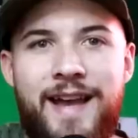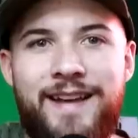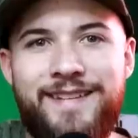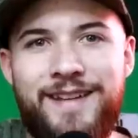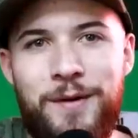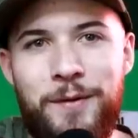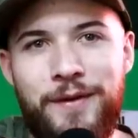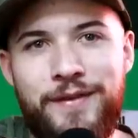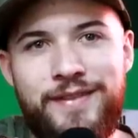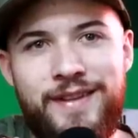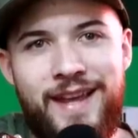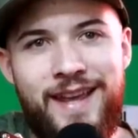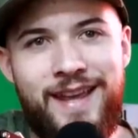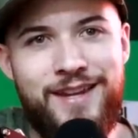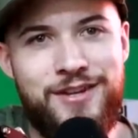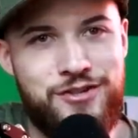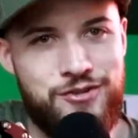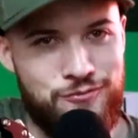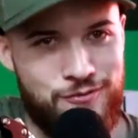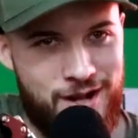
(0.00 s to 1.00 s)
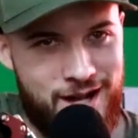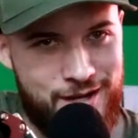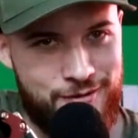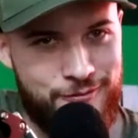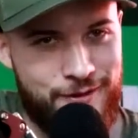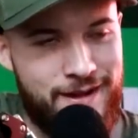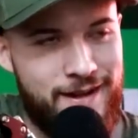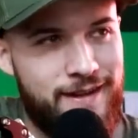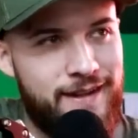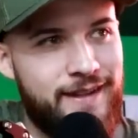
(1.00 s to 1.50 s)
As I was saying, Jarran
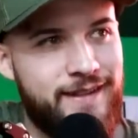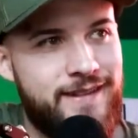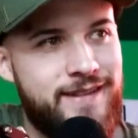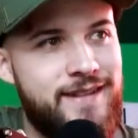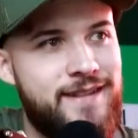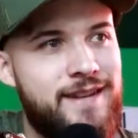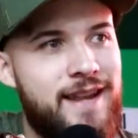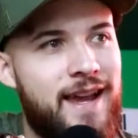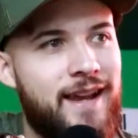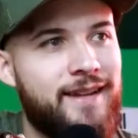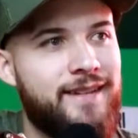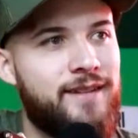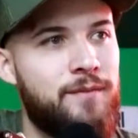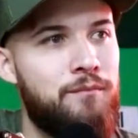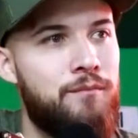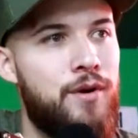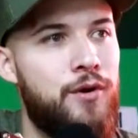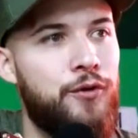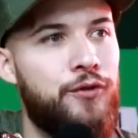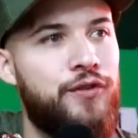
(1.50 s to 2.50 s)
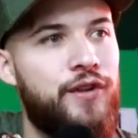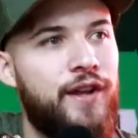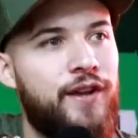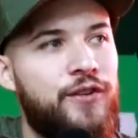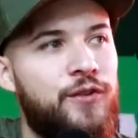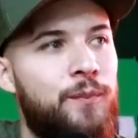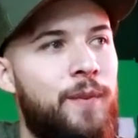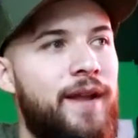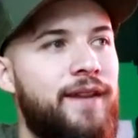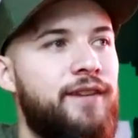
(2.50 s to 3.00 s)
Reed is the next most
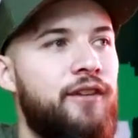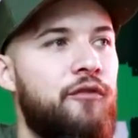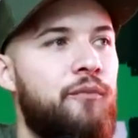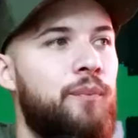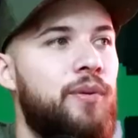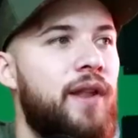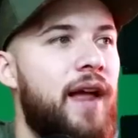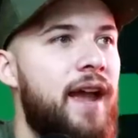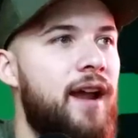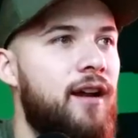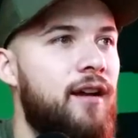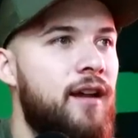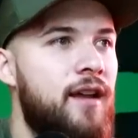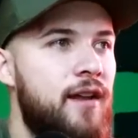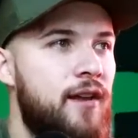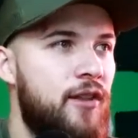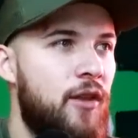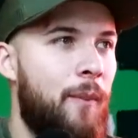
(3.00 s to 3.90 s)
expensive player.